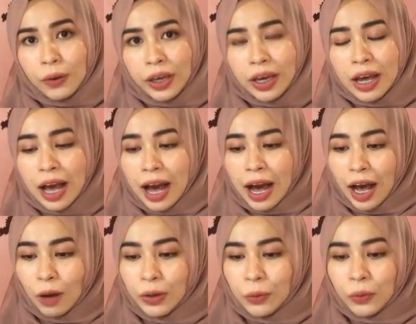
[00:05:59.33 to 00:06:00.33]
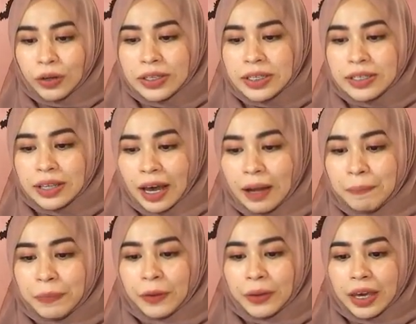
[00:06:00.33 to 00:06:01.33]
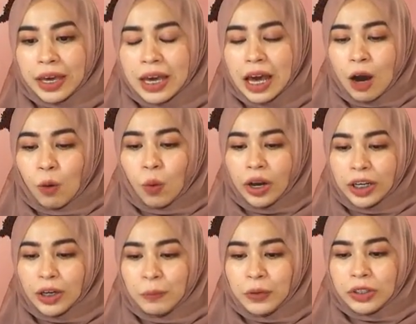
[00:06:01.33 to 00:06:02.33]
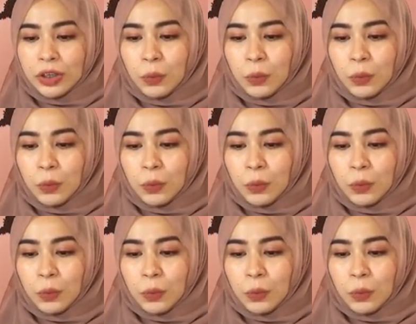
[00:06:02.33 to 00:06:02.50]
Okay, how it works is that, okay, one computer